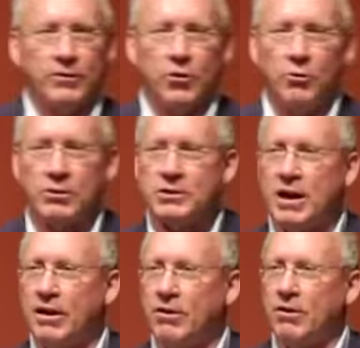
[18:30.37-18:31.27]
as though it's
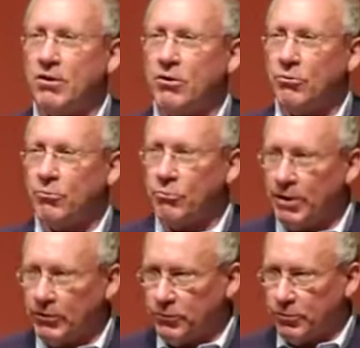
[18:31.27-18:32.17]
not
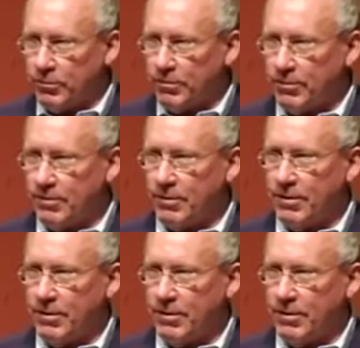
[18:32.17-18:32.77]
real truth.